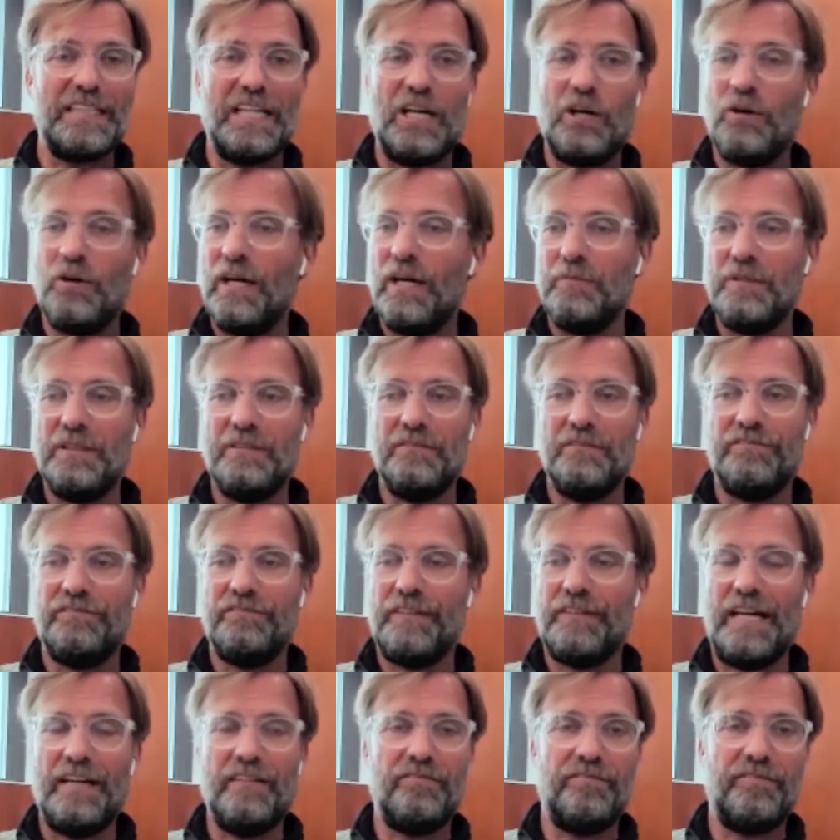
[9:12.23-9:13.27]
Now I'm in
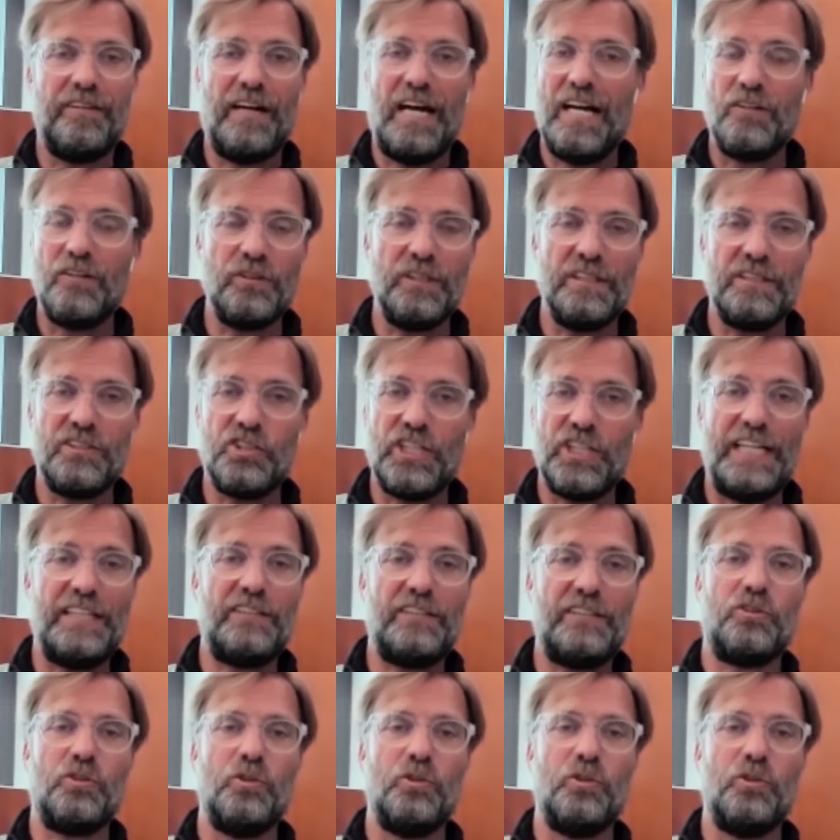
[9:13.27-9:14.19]
500 chat